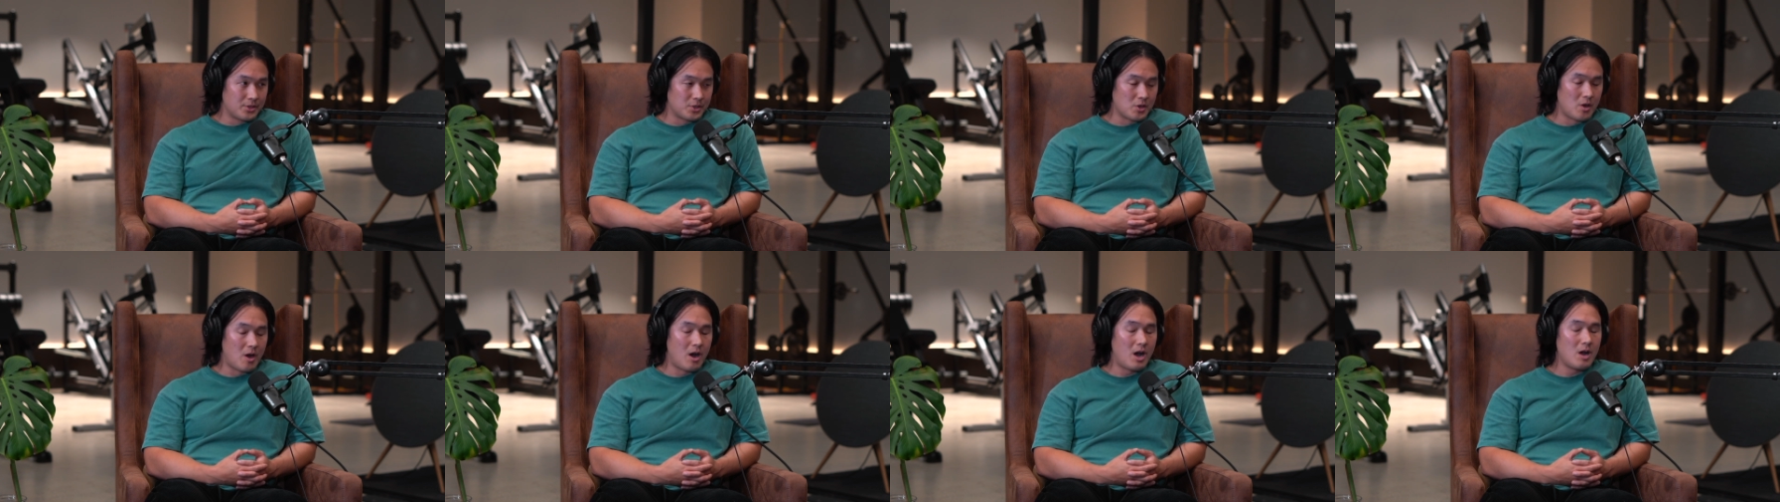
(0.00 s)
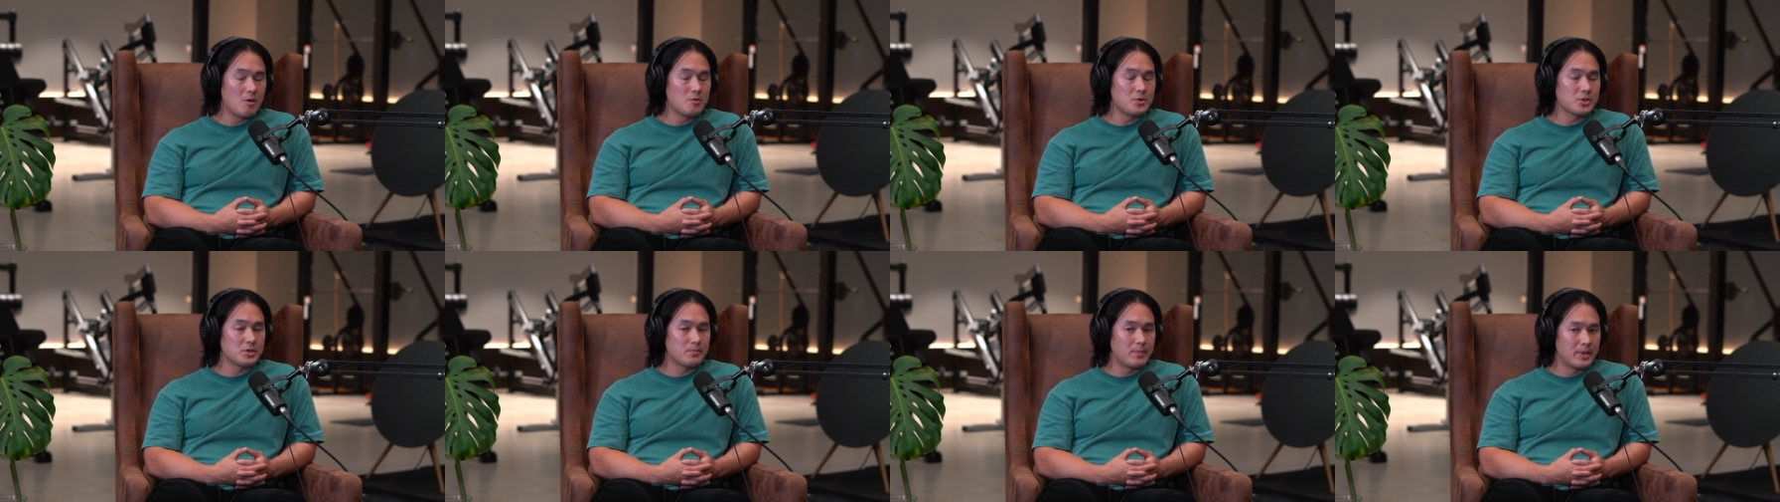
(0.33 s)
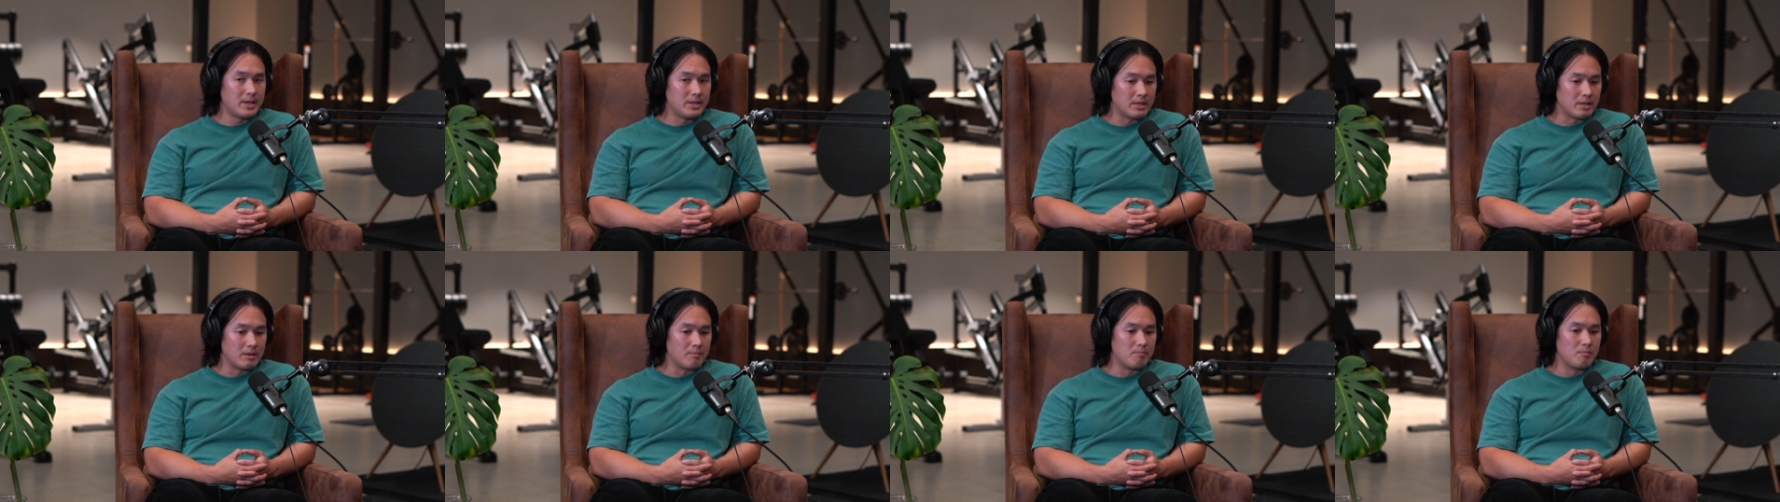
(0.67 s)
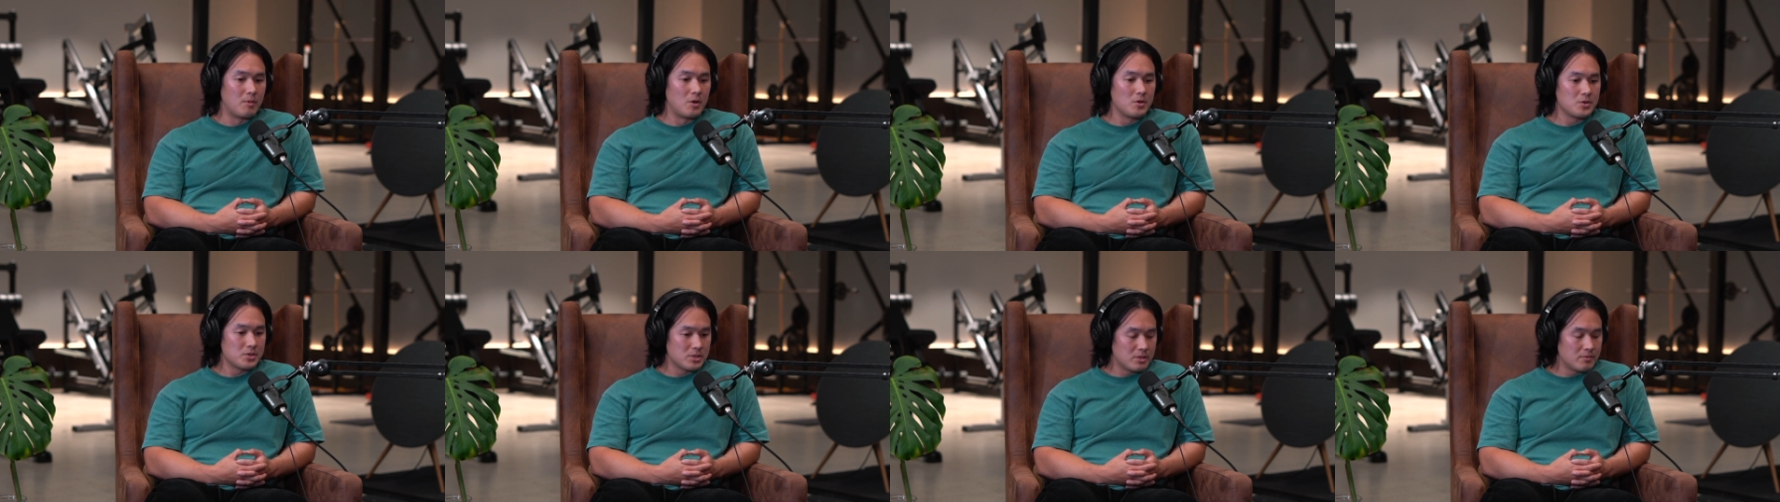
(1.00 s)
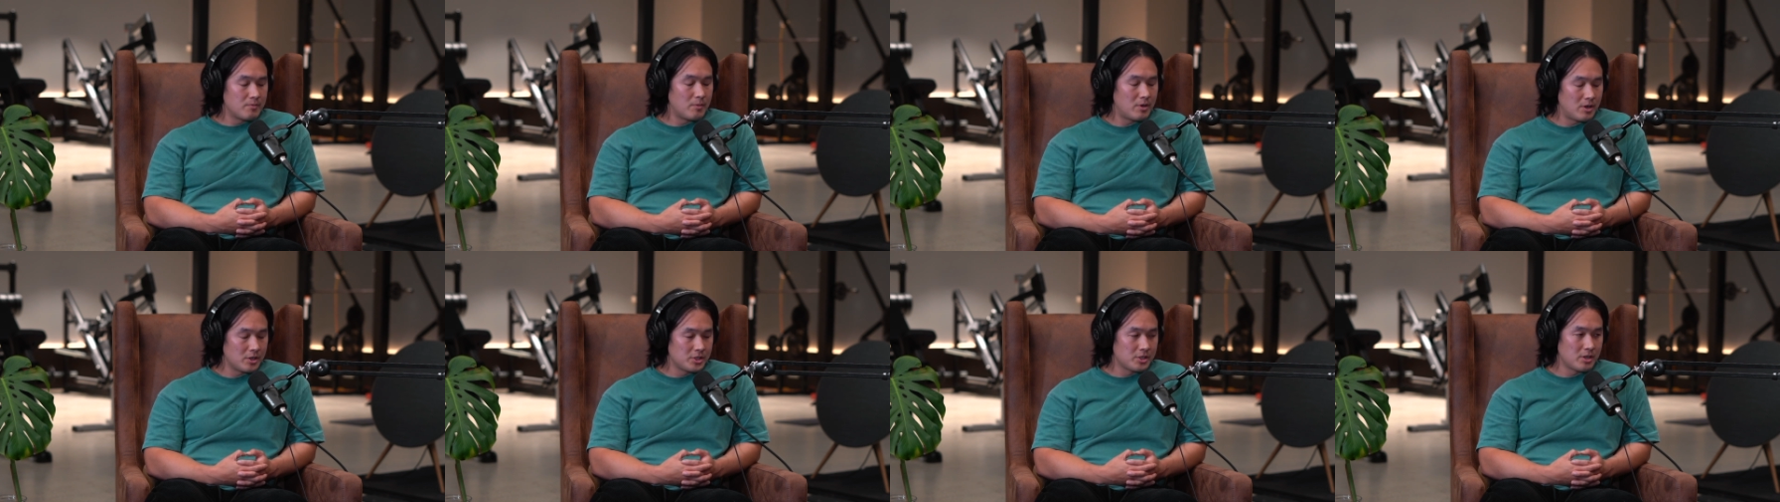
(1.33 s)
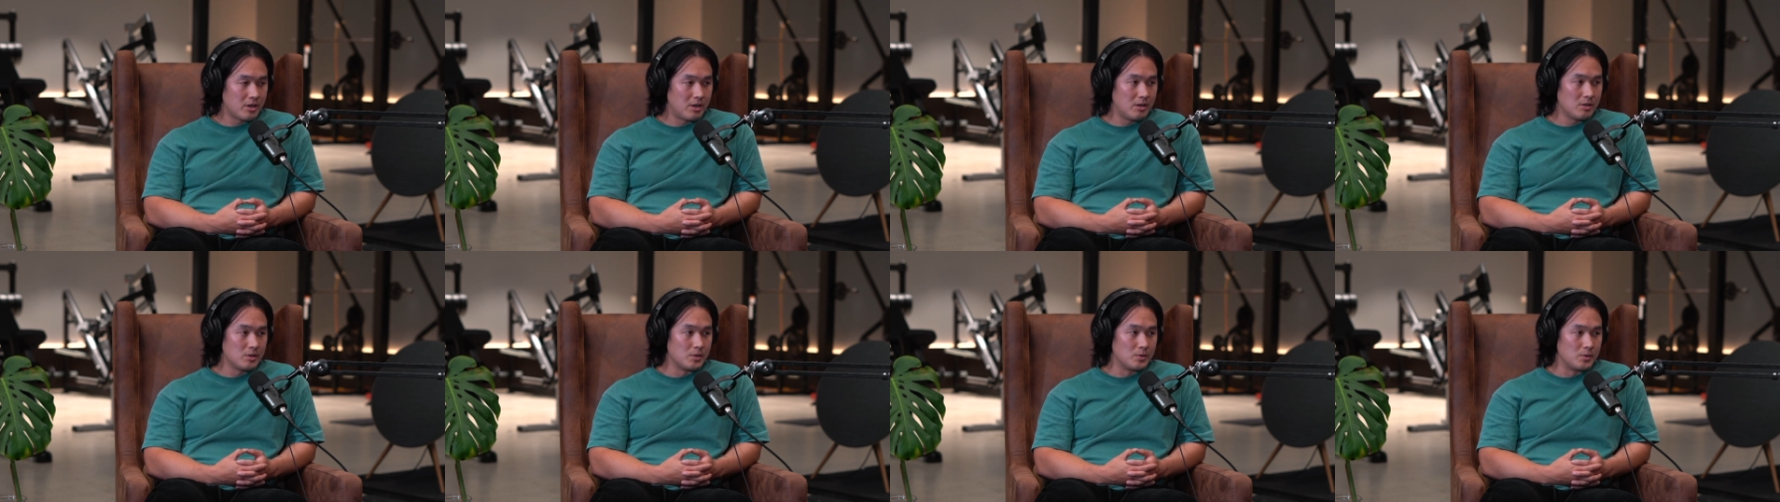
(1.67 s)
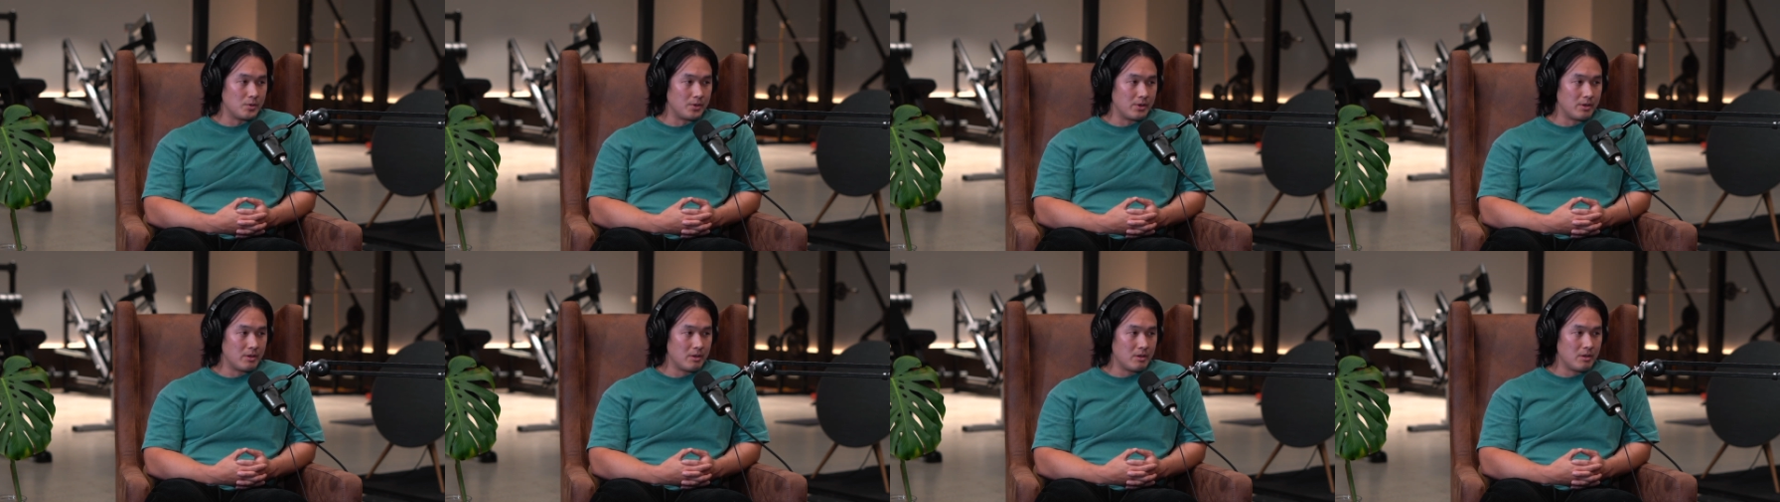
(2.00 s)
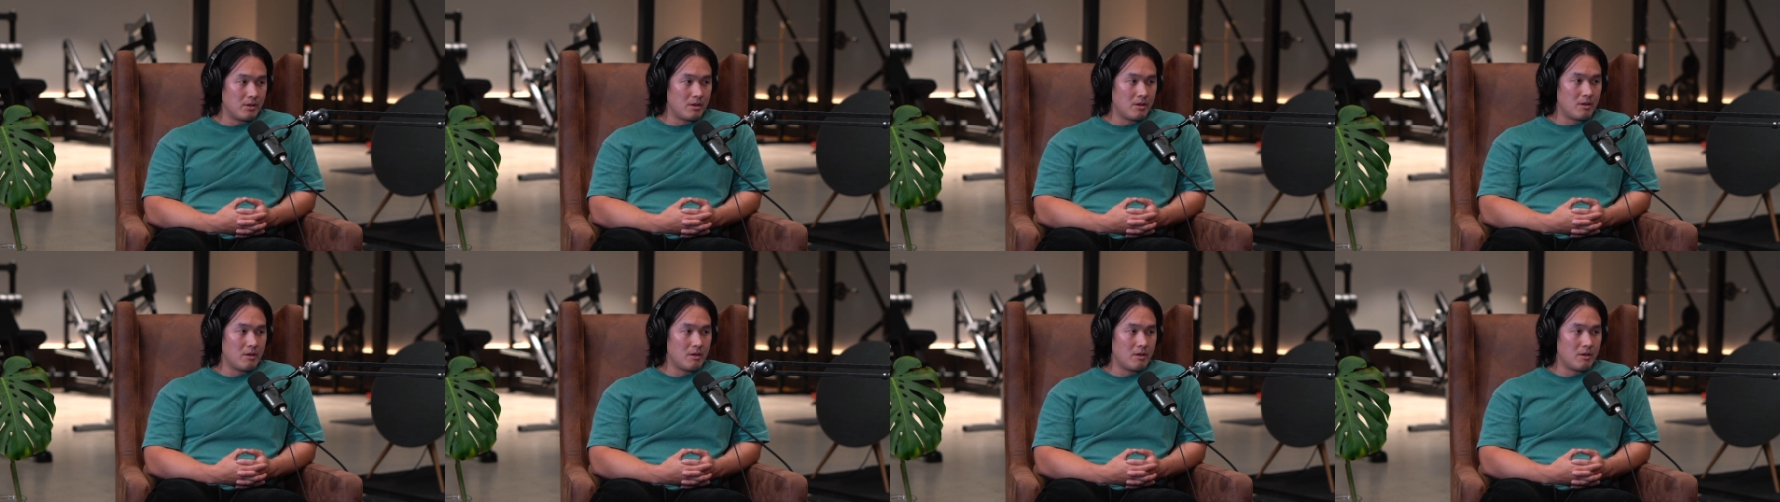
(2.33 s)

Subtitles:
So I was spending most of my childhood